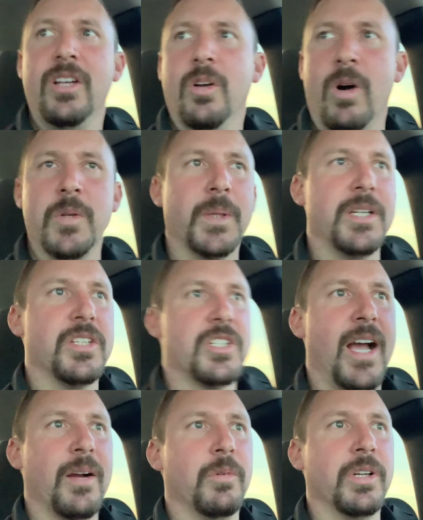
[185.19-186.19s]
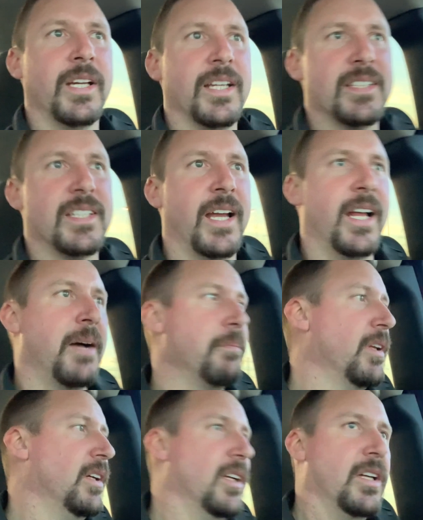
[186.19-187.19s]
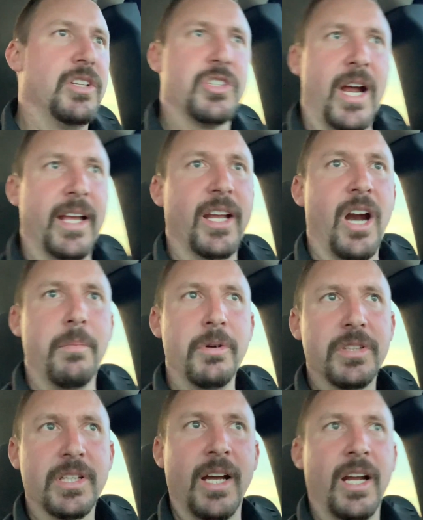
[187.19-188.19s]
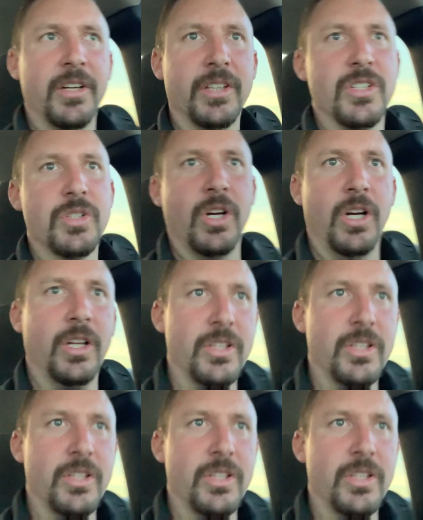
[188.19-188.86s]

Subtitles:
once we get to the track, we'll get it set up. Try to get our boost cut under control.